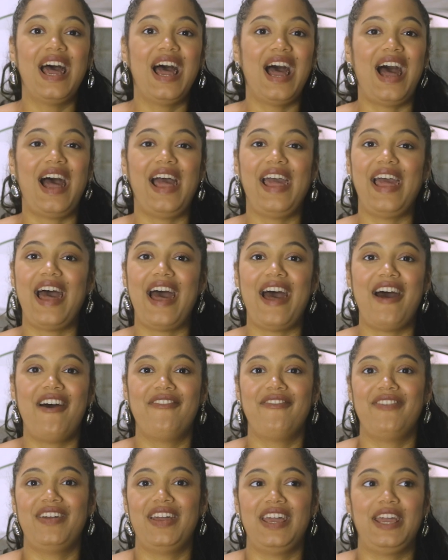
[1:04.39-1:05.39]
I
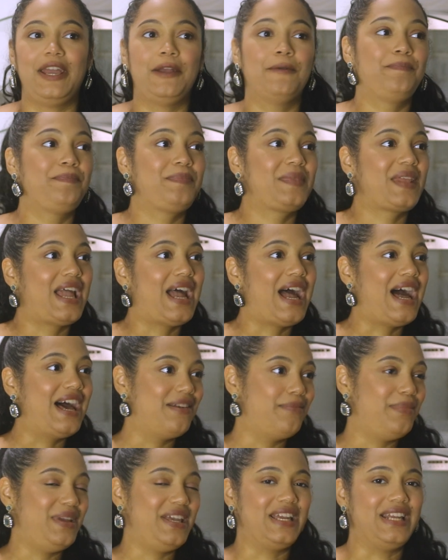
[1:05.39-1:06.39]
have a how
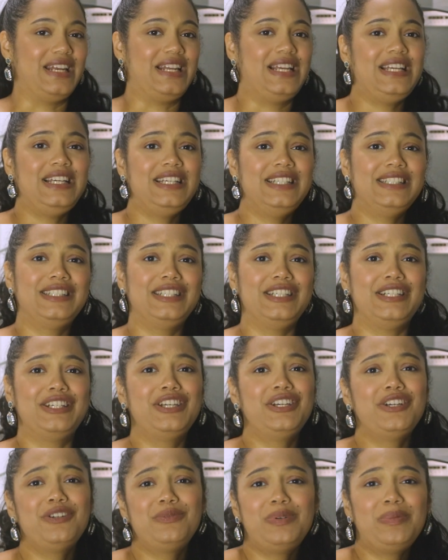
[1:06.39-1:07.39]
to make an easy
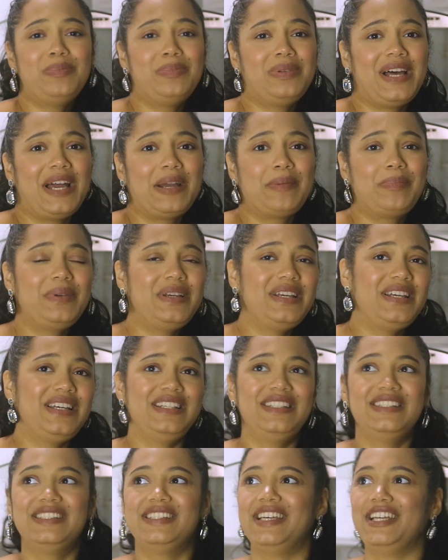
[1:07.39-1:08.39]
Cuban black
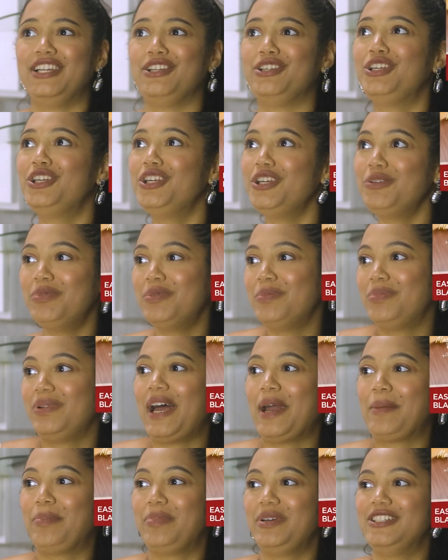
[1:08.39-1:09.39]
beans and Cuban
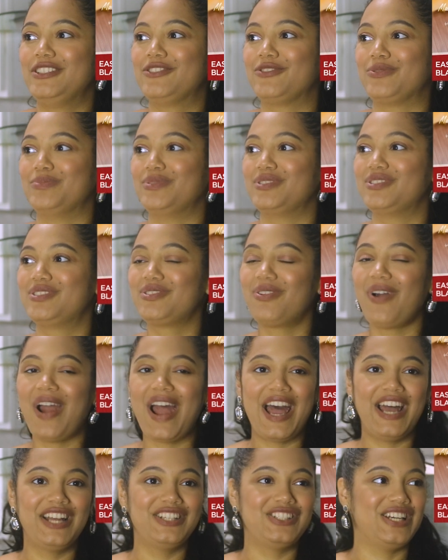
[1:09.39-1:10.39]
black beans from
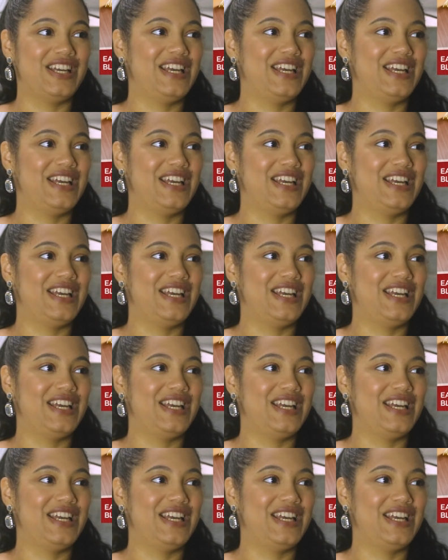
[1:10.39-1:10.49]
scratch,